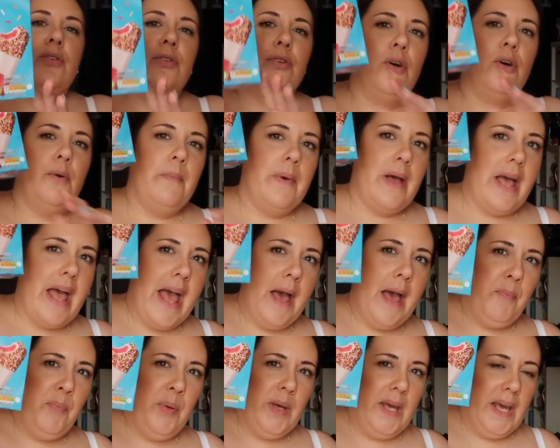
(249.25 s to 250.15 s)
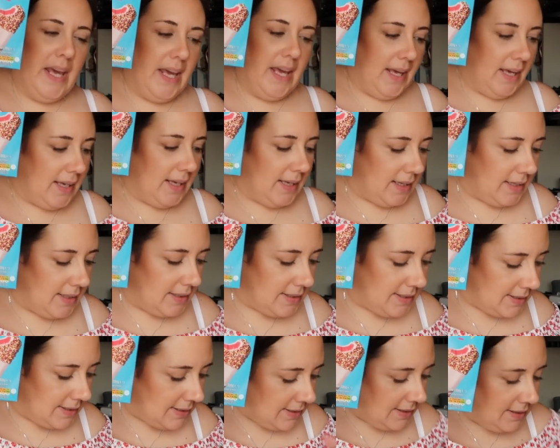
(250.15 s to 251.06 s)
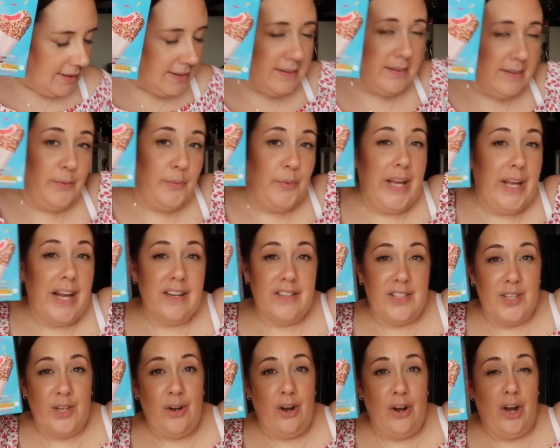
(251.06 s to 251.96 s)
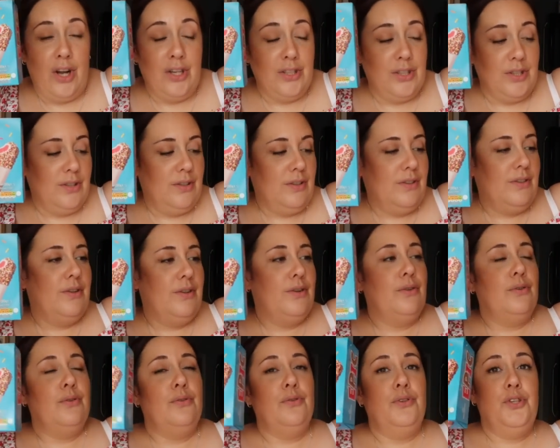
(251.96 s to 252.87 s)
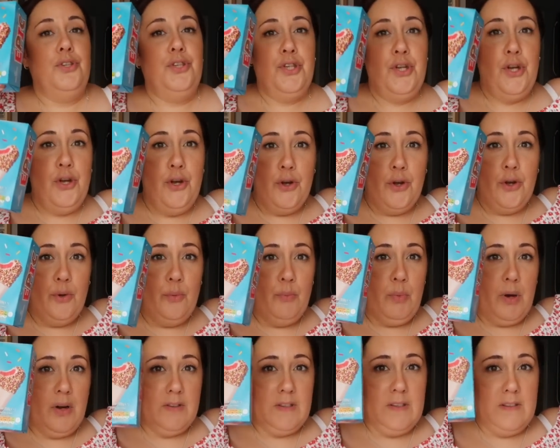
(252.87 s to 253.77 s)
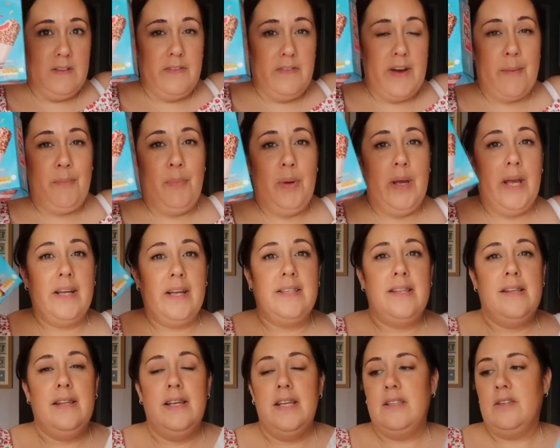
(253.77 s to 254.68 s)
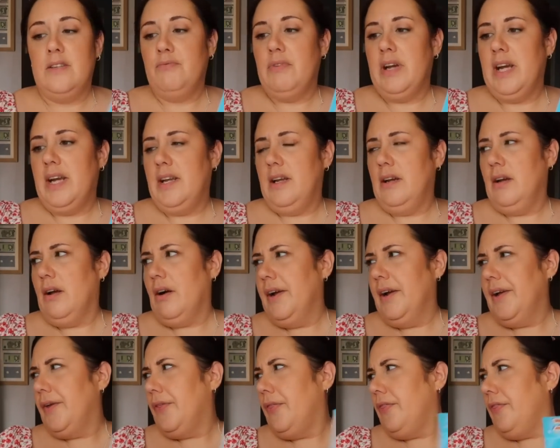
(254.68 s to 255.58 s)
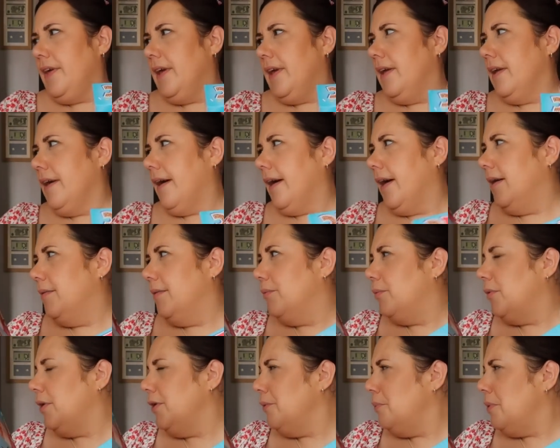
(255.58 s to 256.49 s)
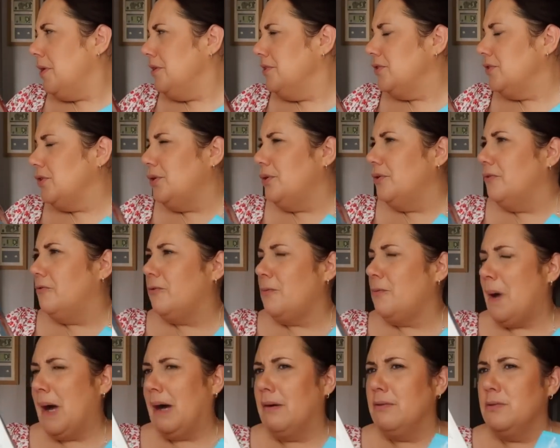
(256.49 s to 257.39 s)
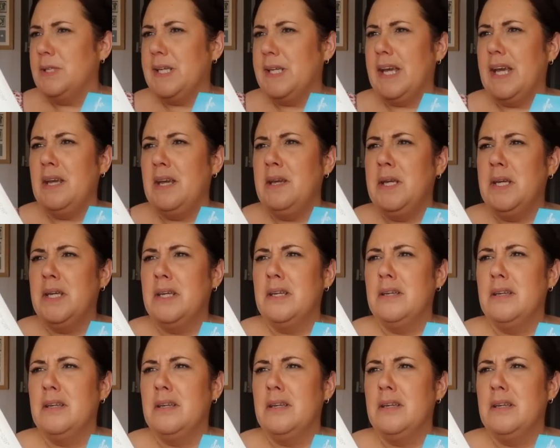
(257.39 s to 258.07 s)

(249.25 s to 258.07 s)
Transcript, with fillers: some Epics. We actually got two boxes of Epics. And these are really like the, um, what are the ones called from Aldi?